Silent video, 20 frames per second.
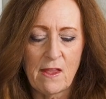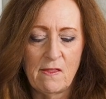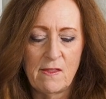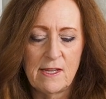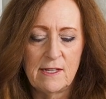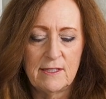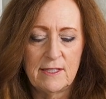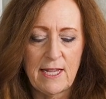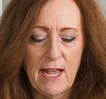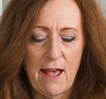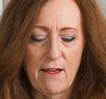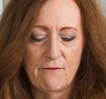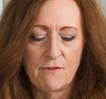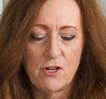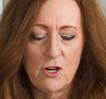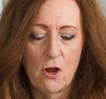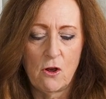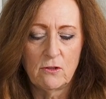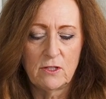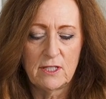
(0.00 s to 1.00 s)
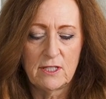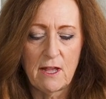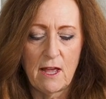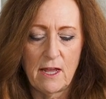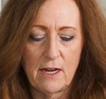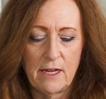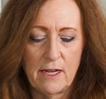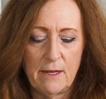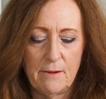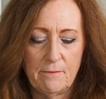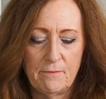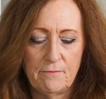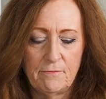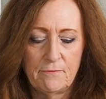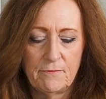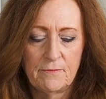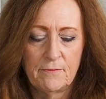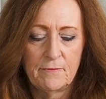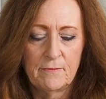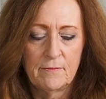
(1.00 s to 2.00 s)
These have notes on them.
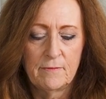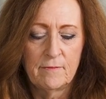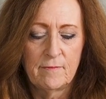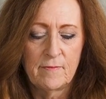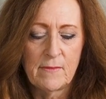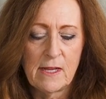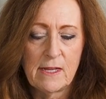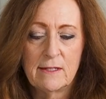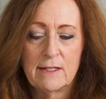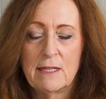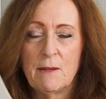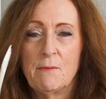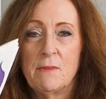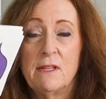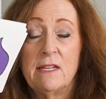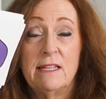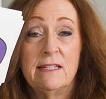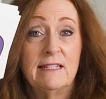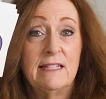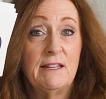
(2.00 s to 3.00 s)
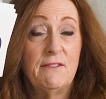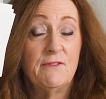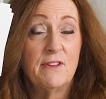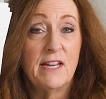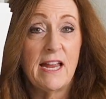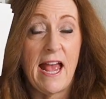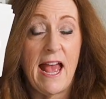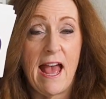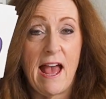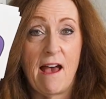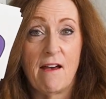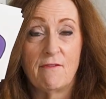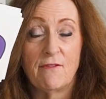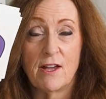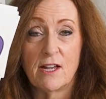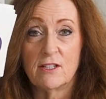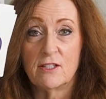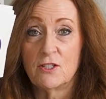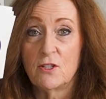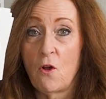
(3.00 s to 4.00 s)
Some of these even have
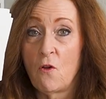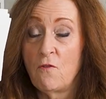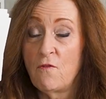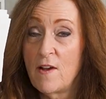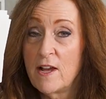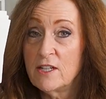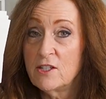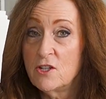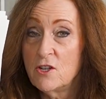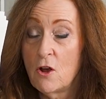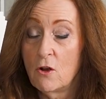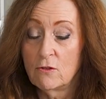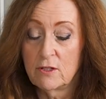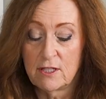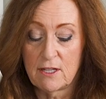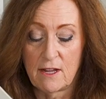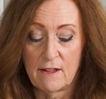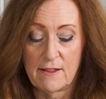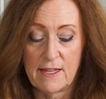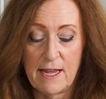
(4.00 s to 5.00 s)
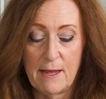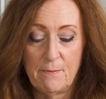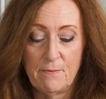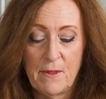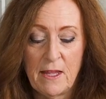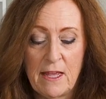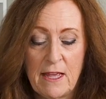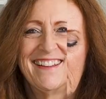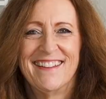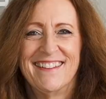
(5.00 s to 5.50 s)
uh, solfege notes on them.